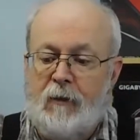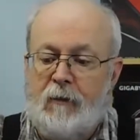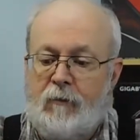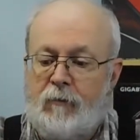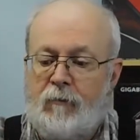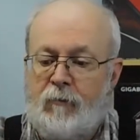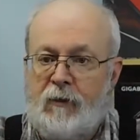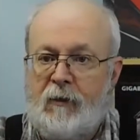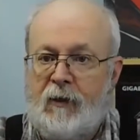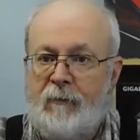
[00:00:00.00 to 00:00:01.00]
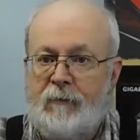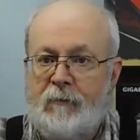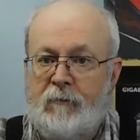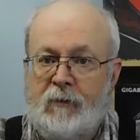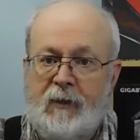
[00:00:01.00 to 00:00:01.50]
hook one up to
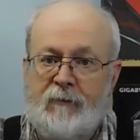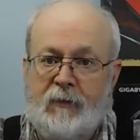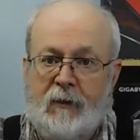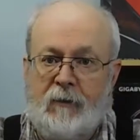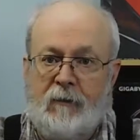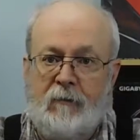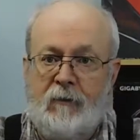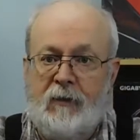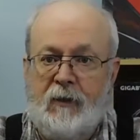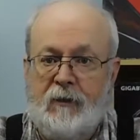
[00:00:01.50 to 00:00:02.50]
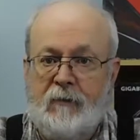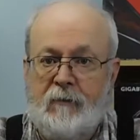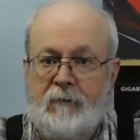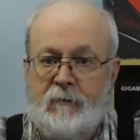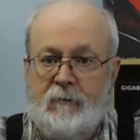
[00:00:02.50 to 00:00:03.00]
the left channel, one up
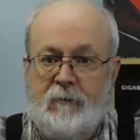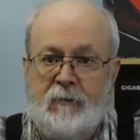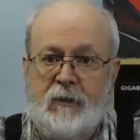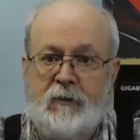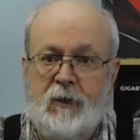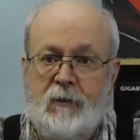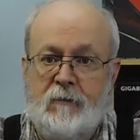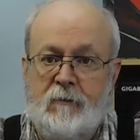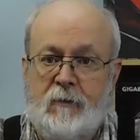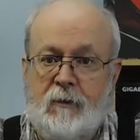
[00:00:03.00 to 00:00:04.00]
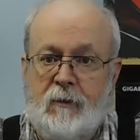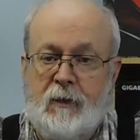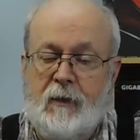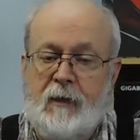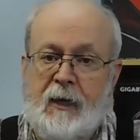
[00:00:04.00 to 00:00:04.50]
to the right channel,
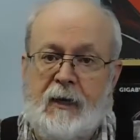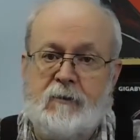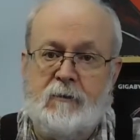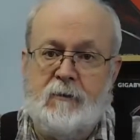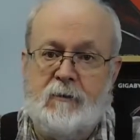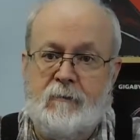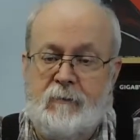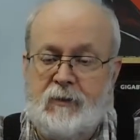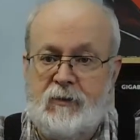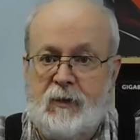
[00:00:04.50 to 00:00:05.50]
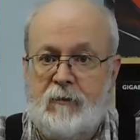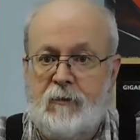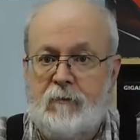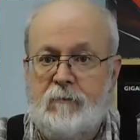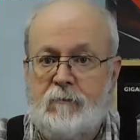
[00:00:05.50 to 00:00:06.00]
and actually make
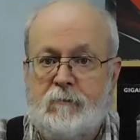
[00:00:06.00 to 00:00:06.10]
stereo.